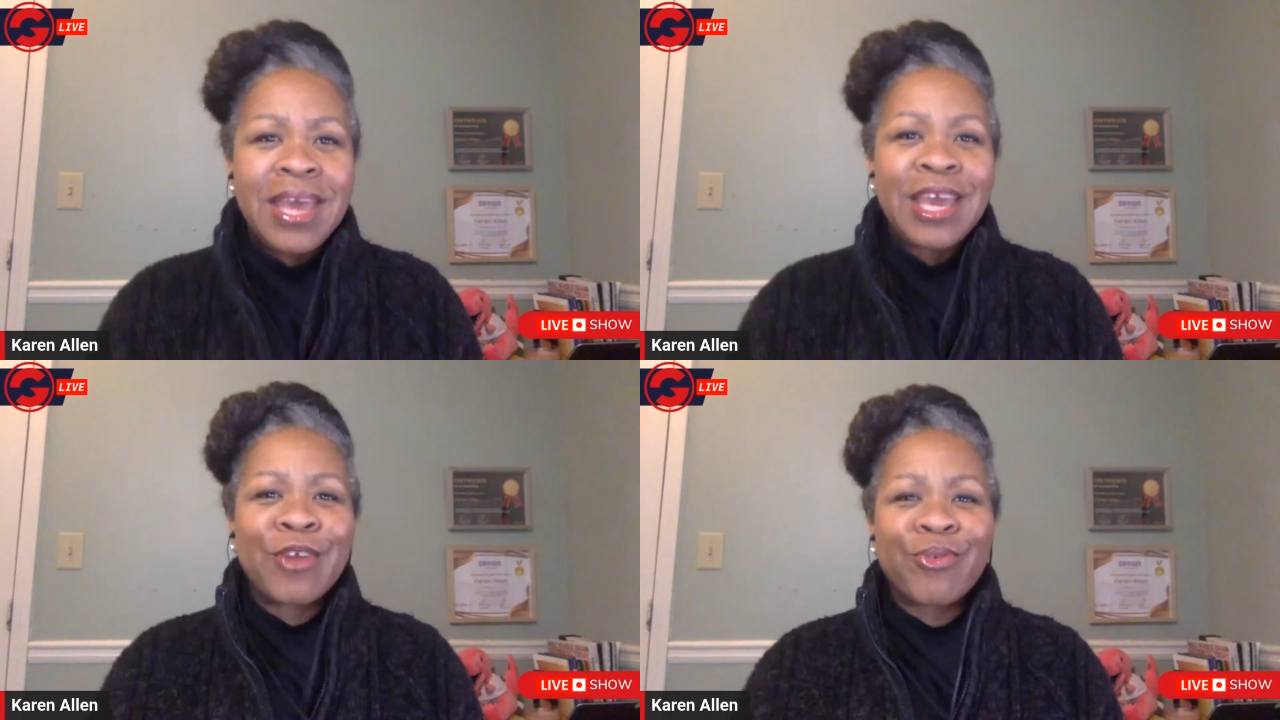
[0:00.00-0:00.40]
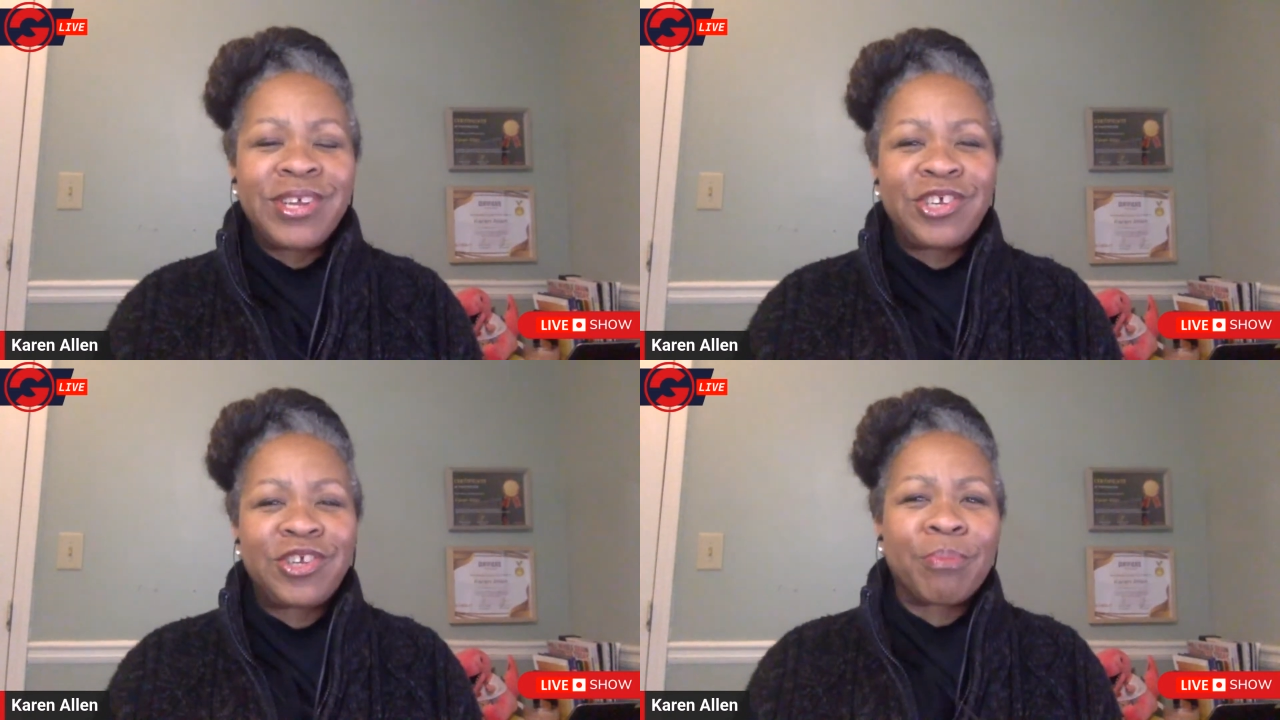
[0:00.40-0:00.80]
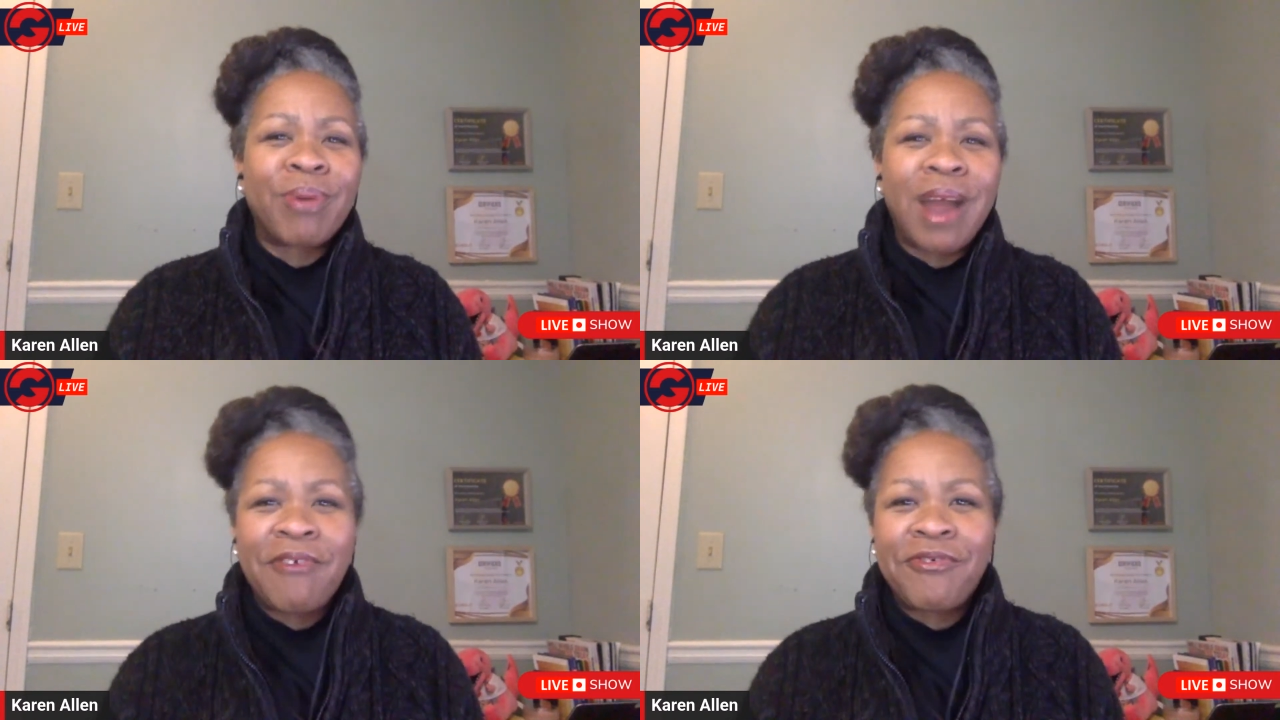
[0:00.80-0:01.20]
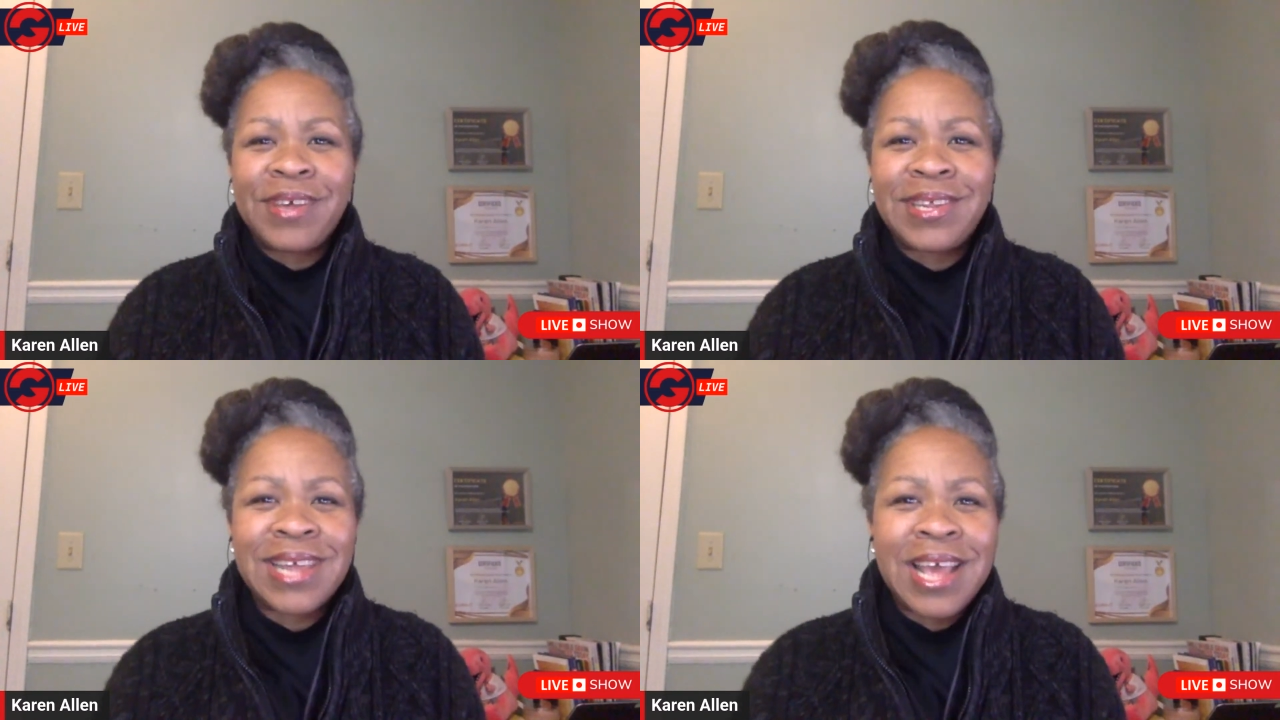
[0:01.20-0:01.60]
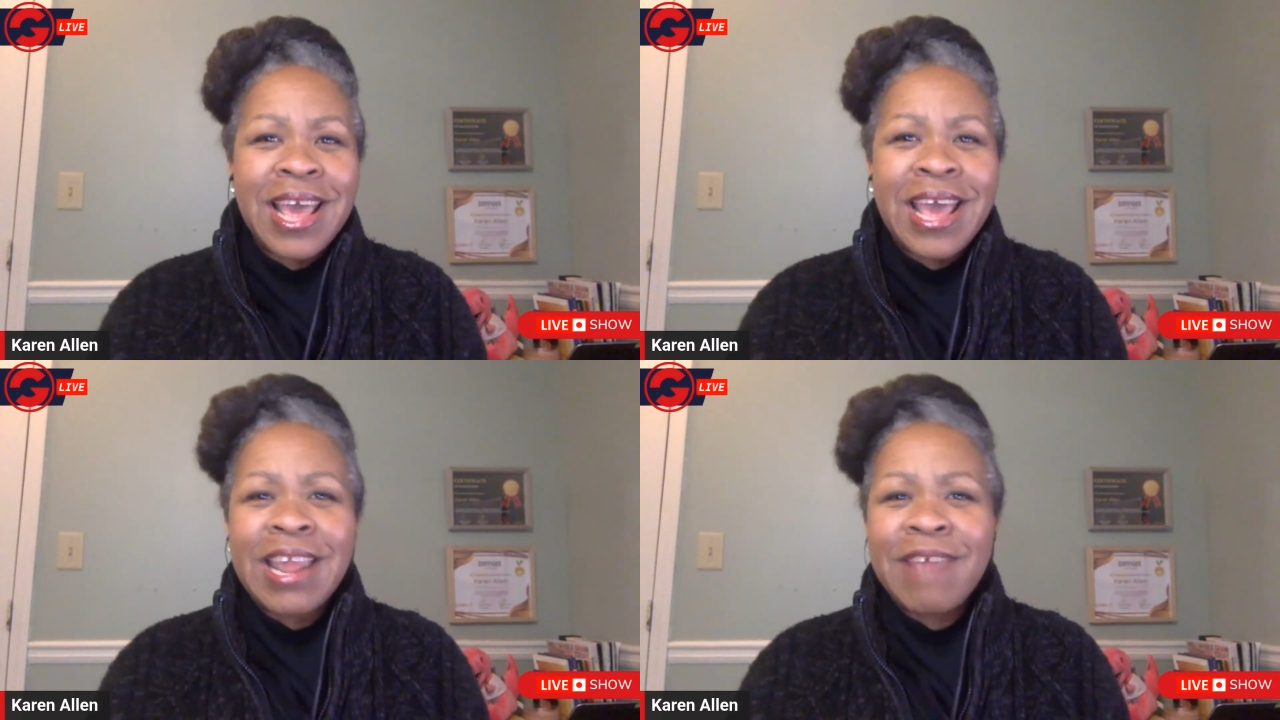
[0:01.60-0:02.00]
increase your profits,
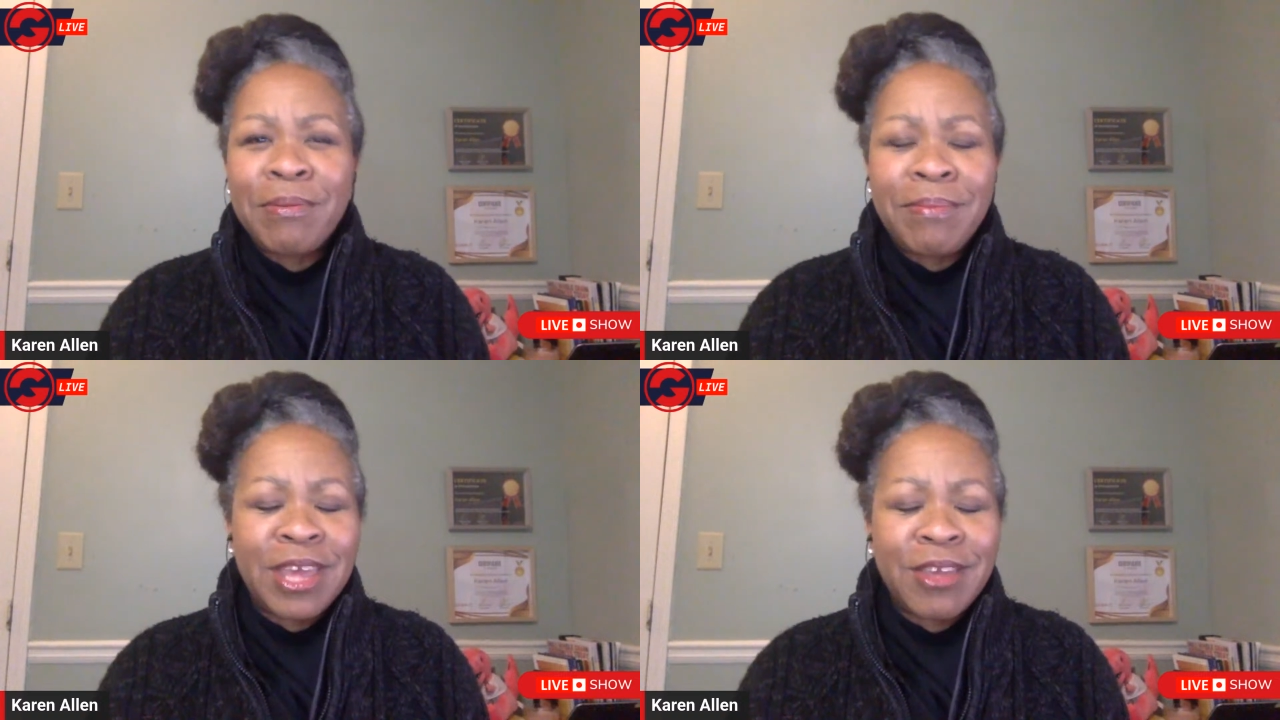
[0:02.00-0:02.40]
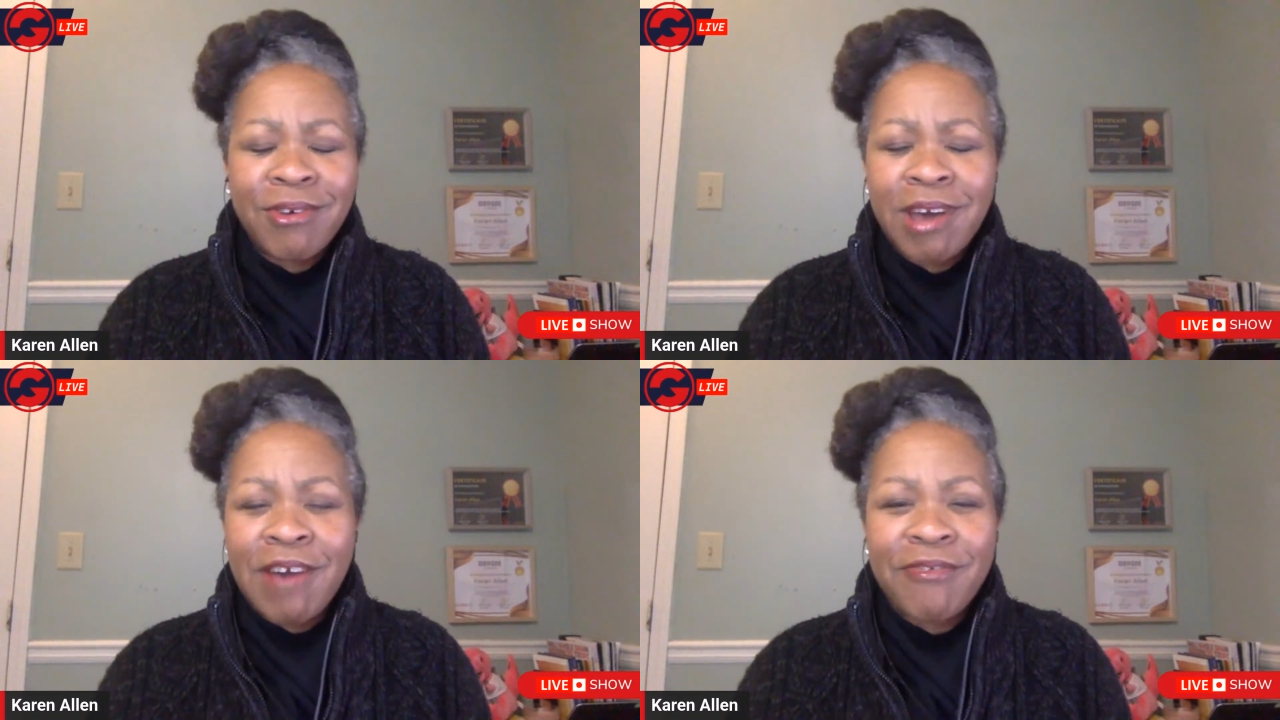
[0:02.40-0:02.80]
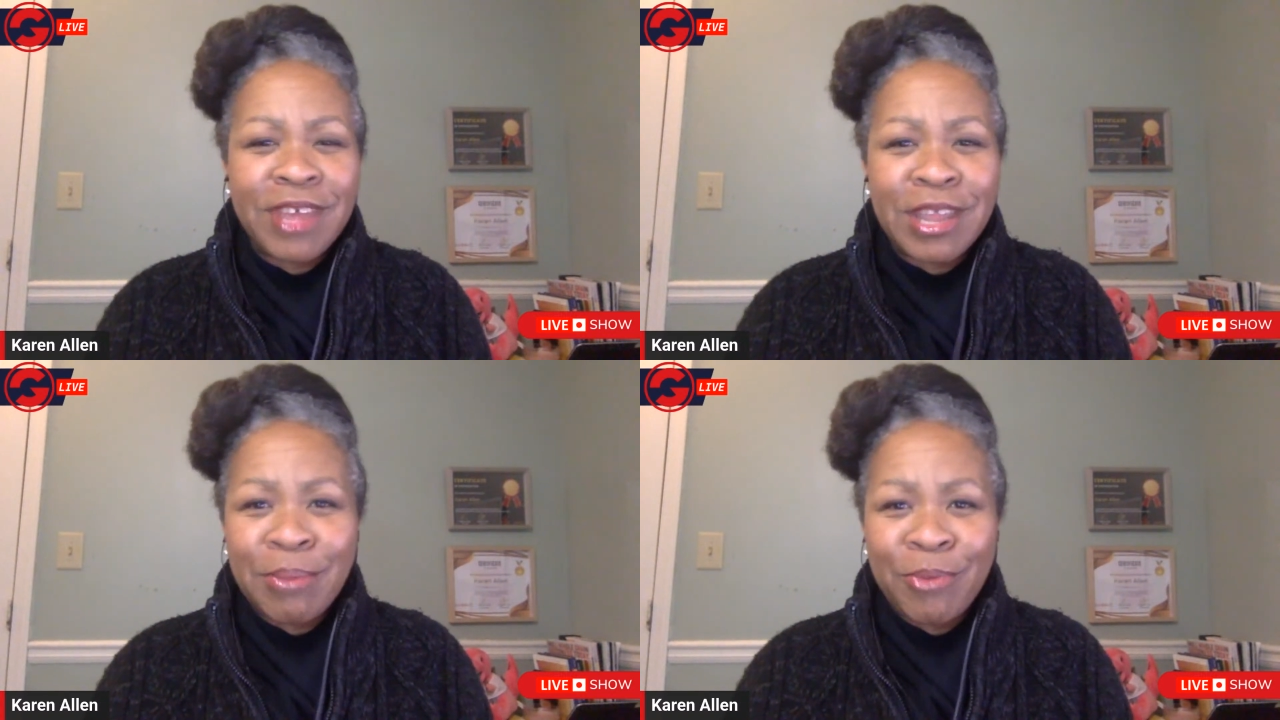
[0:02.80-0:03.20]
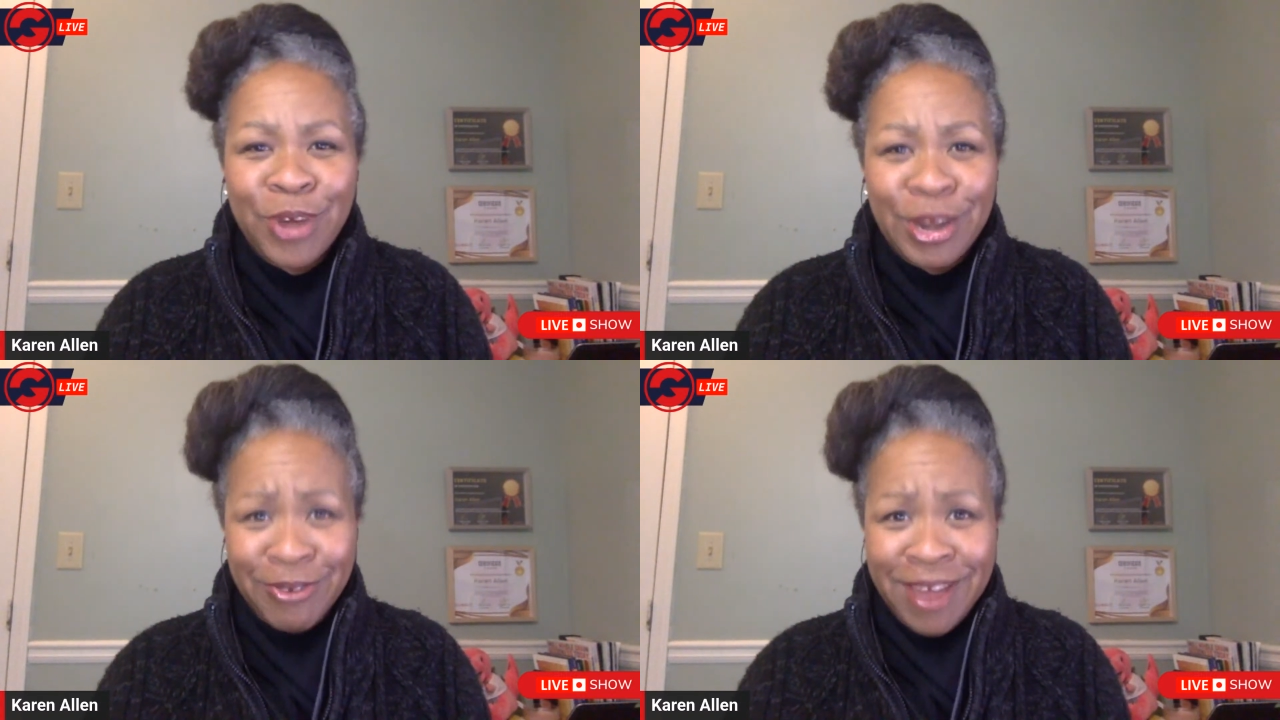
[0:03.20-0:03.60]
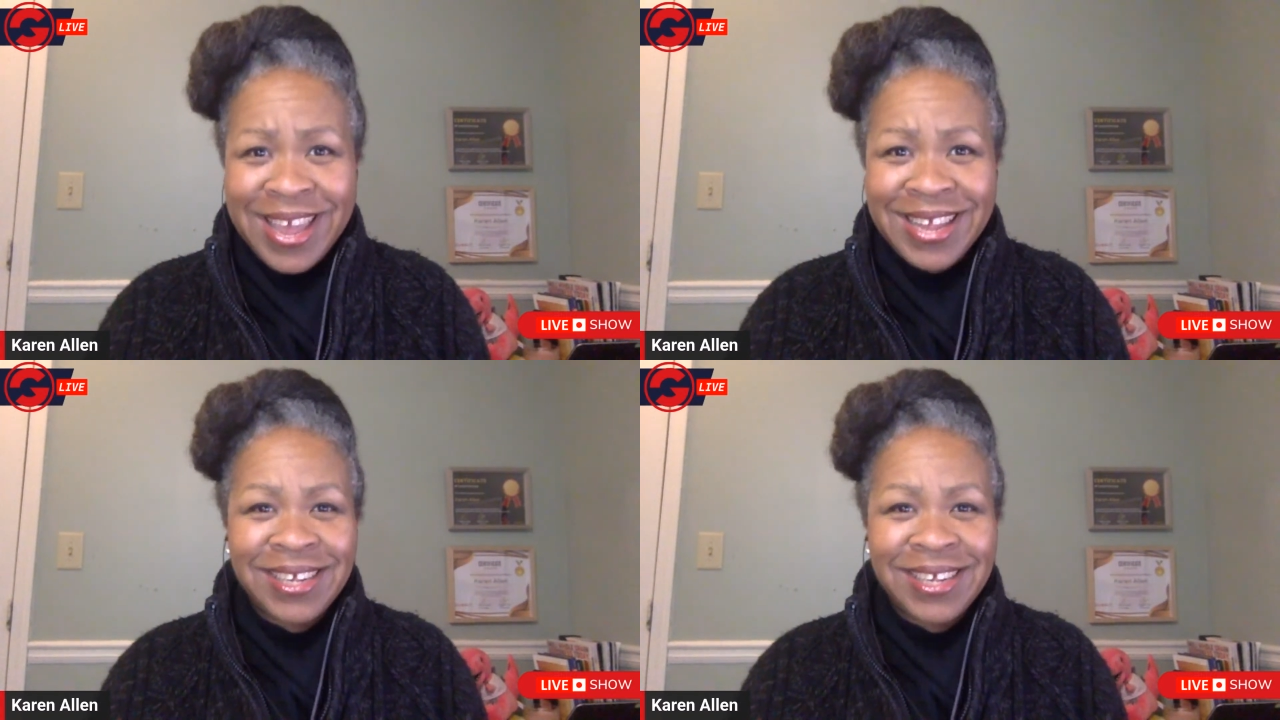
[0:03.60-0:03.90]
and even make you coffee in the morning, right?